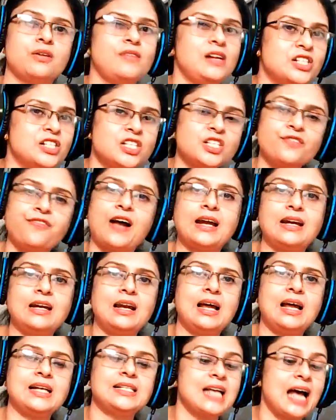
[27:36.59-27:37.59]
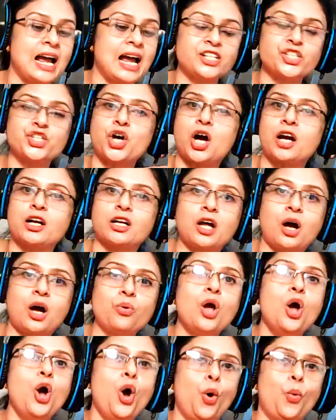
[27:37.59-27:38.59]
We'll just finalize. I'll chart
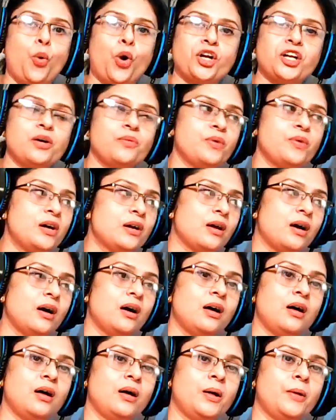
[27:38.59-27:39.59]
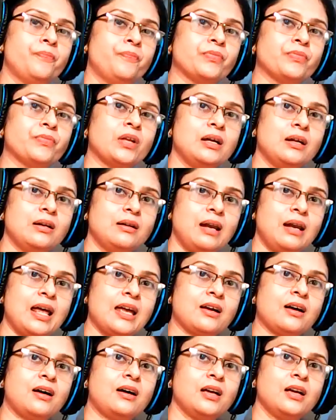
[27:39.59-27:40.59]
out whatever um,
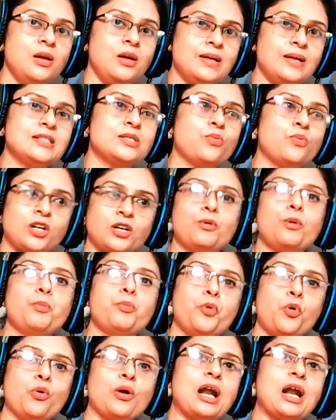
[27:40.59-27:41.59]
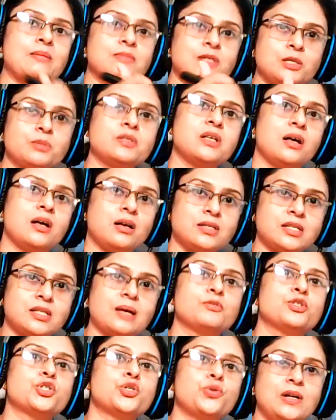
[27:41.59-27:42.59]
like uh, events, whatever programs uh,
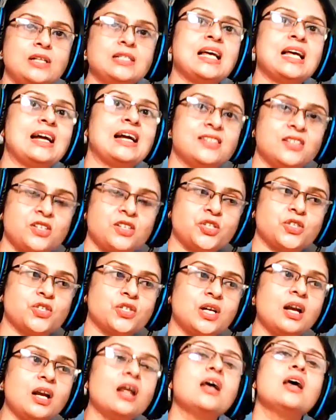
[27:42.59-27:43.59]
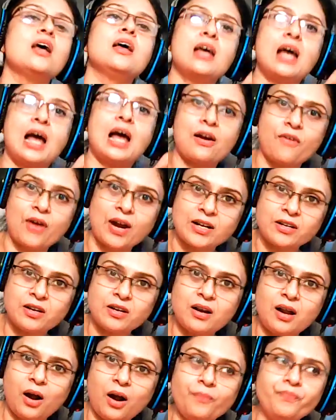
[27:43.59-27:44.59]
some students had suggested. I'll write
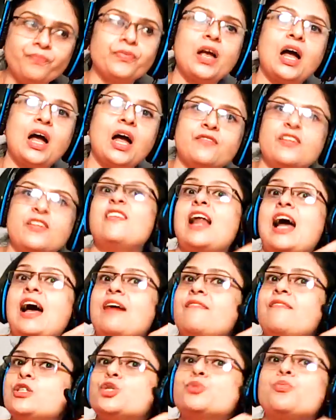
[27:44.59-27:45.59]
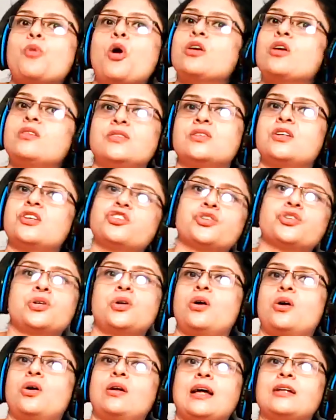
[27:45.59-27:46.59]
it down and we will have a small discussion
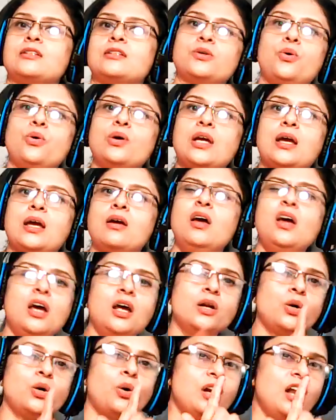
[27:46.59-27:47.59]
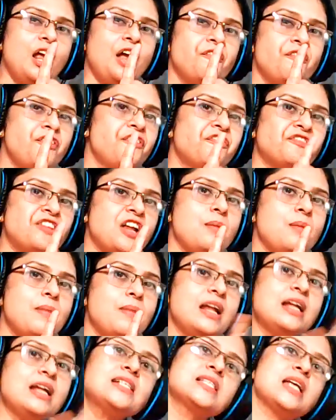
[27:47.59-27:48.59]
on that. Okay, only 15
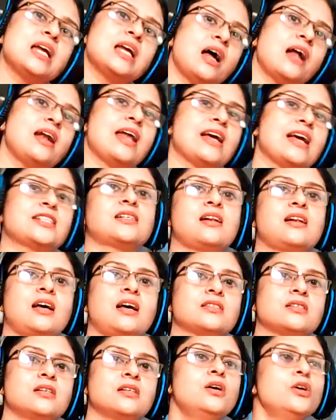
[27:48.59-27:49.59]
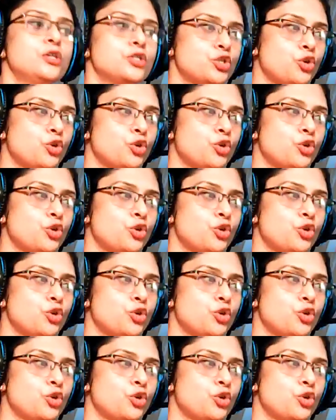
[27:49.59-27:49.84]
minutes in our next class. Yeah.